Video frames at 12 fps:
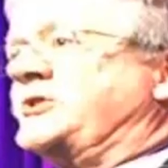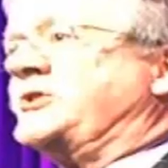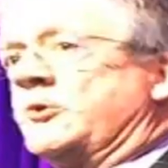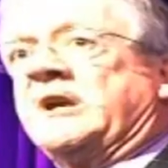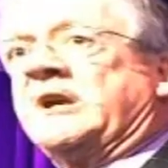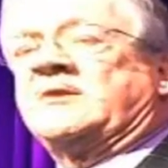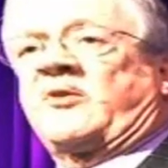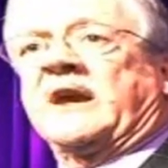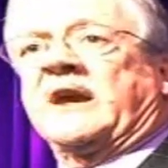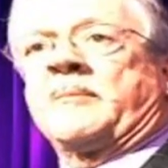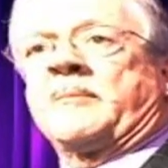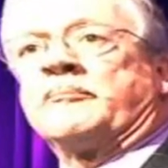need to think
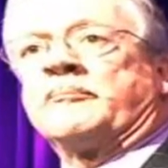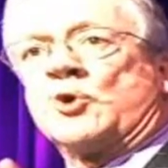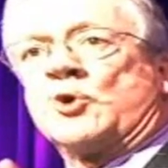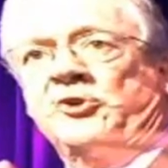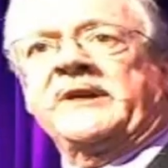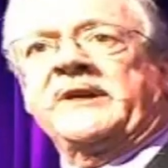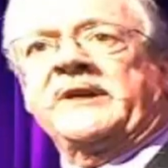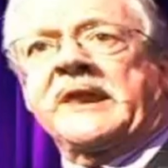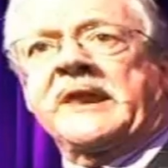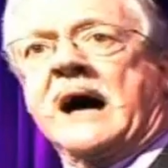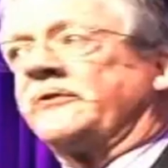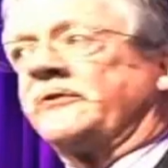about broadening that
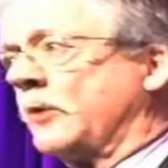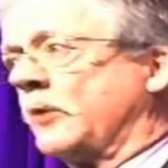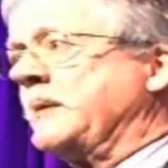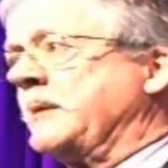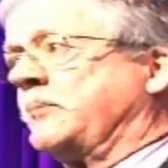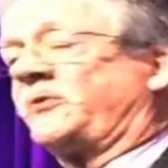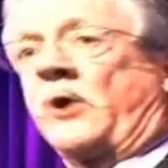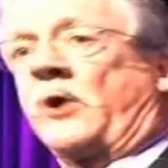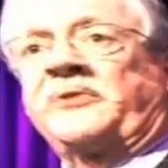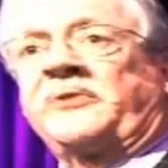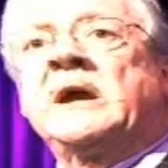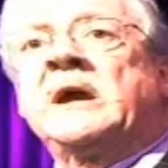out so people stop
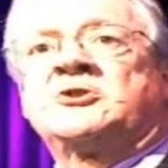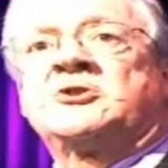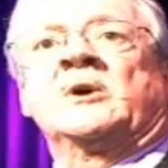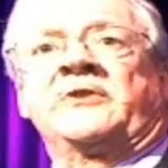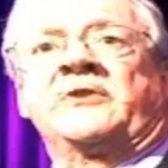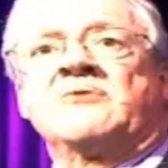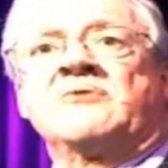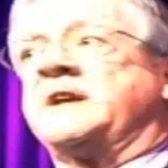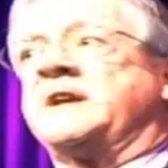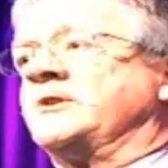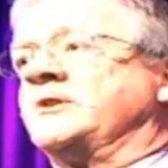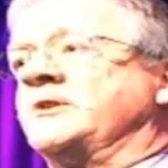saying to us in radio
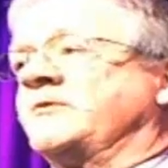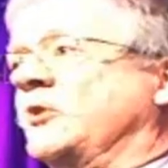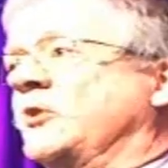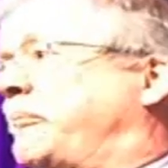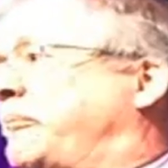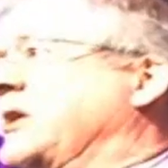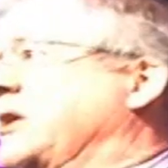interviews, but you're a